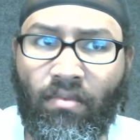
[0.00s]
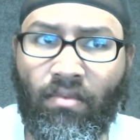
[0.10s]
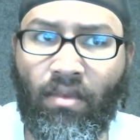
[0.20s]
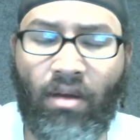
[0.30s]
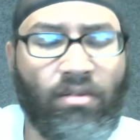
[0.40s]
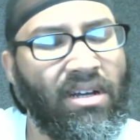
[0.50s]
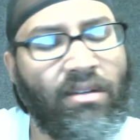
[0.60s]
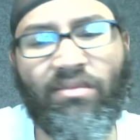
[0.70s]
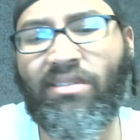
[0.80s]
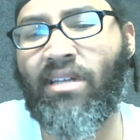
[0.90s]
I don't have
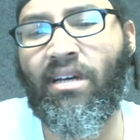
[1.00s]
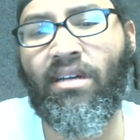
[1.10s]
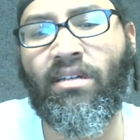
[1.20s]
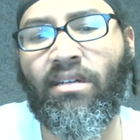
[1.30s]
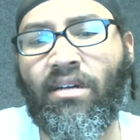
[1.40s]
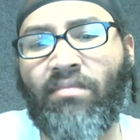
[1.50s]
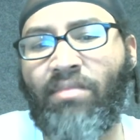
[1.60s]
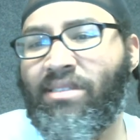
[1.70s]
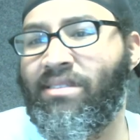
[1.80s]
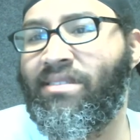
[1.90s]
no desire. My
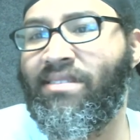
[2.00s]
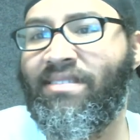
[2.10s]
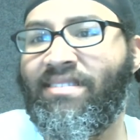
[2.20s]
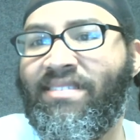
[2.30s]
sister,